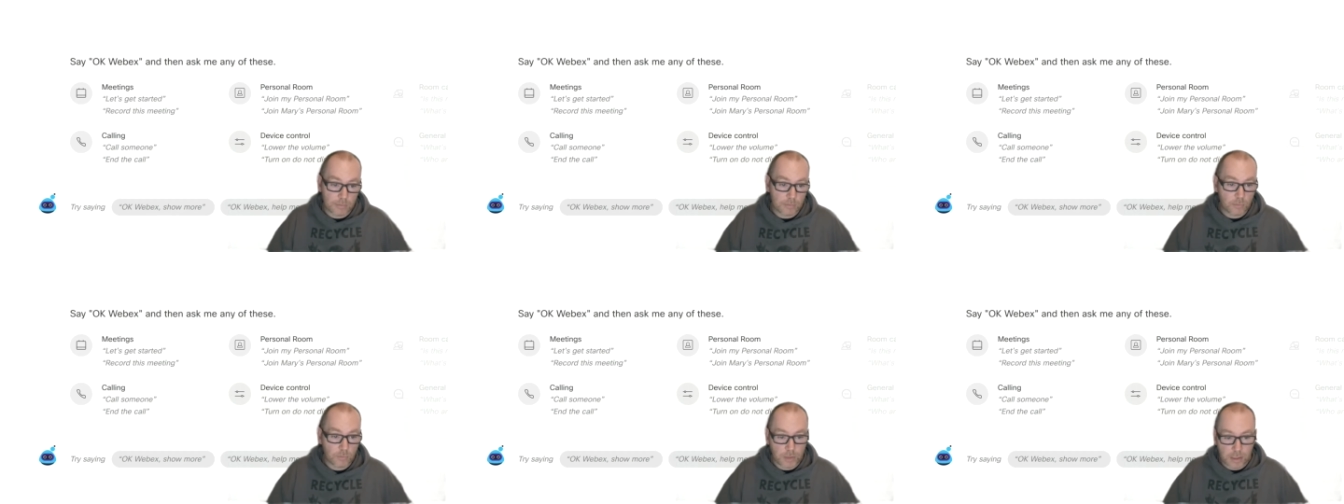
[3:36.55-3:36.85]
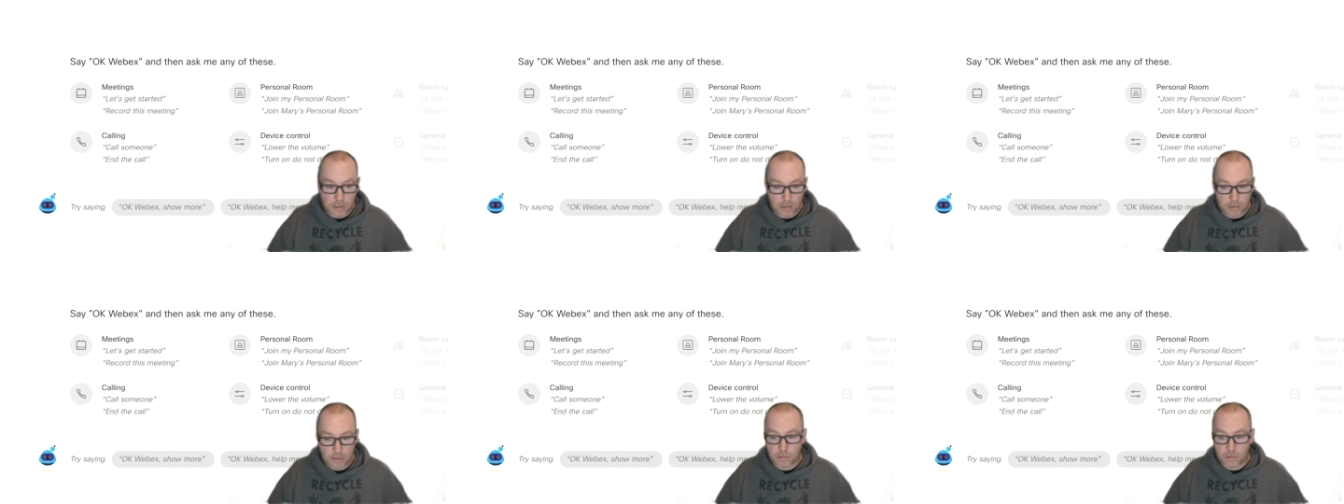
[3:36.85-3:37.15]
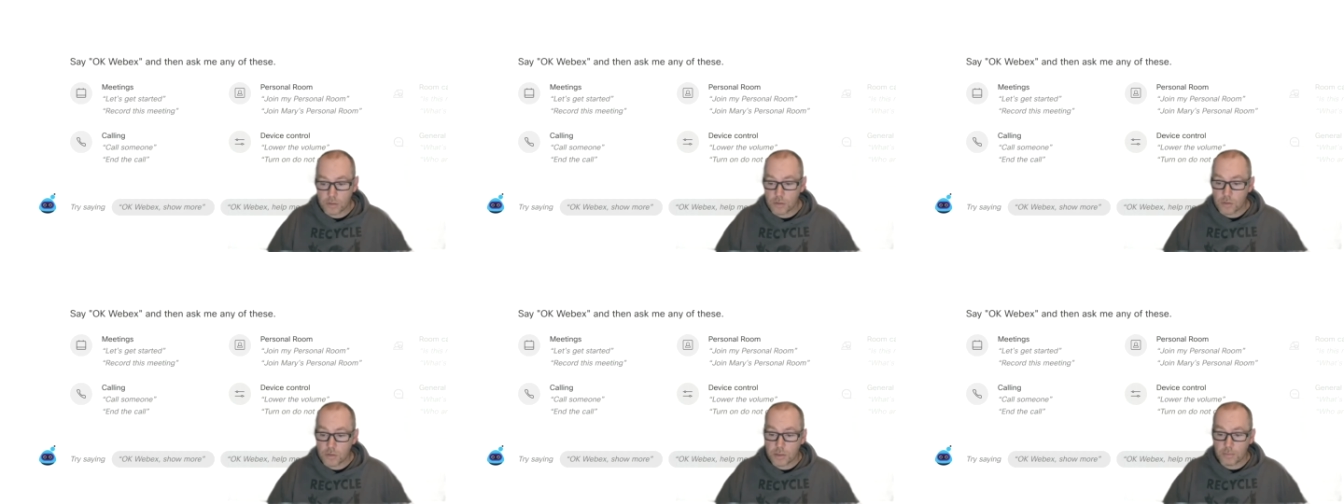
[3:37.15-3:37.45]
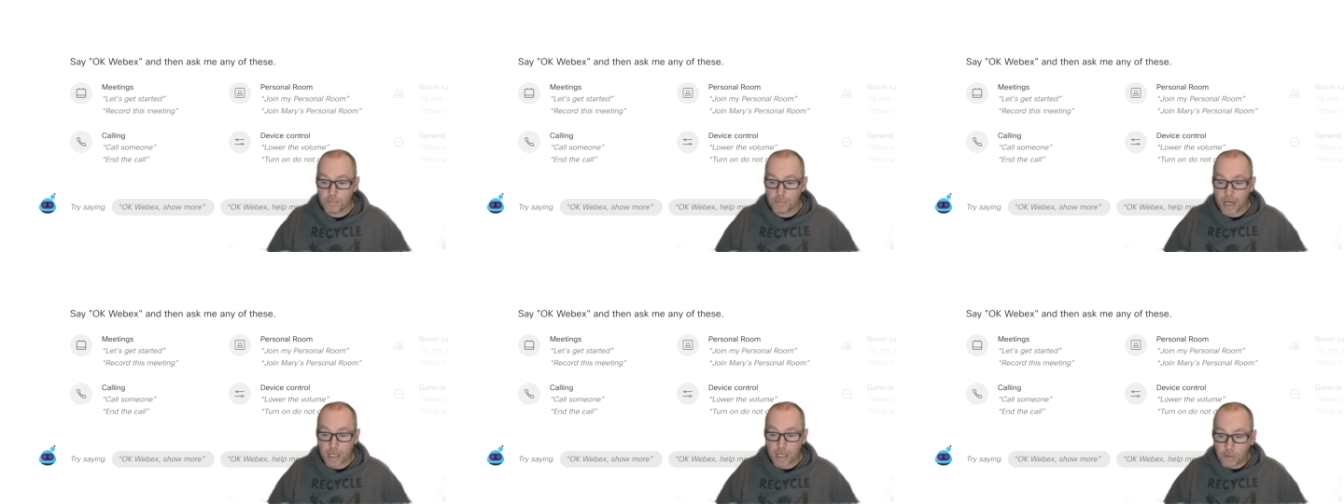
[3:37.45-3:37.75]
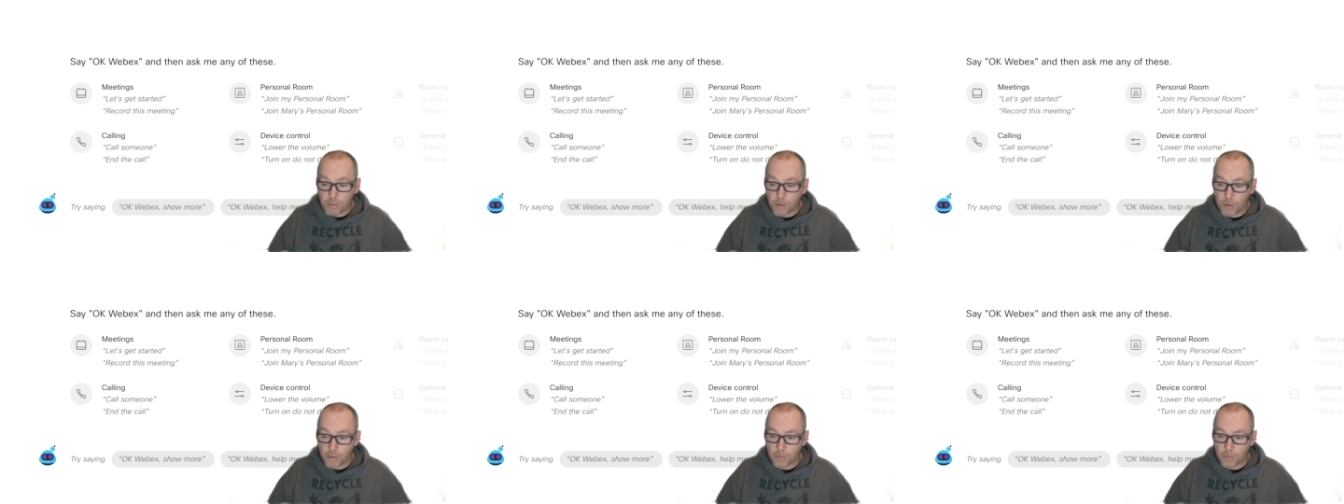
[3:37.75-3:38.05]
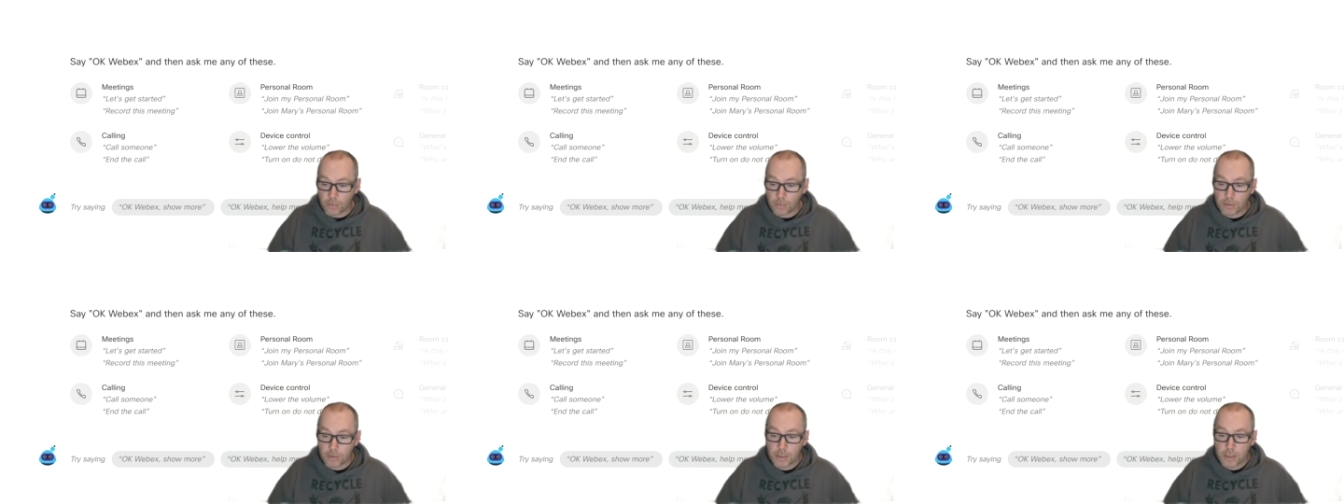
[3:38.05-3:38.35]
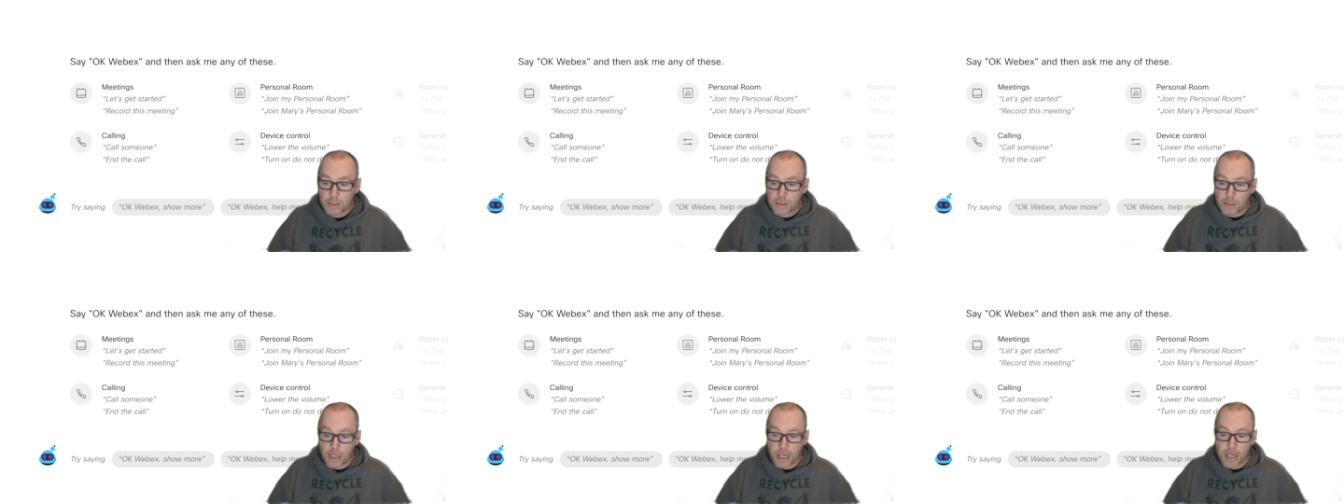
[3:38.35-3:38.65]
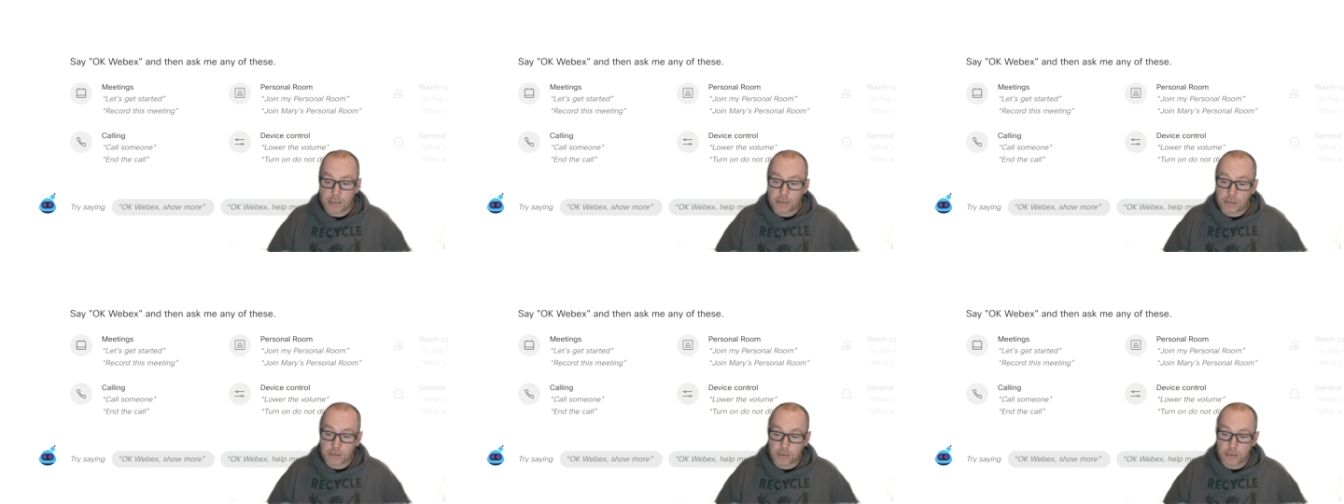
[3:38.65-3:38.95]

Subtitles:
we can use a macro to actually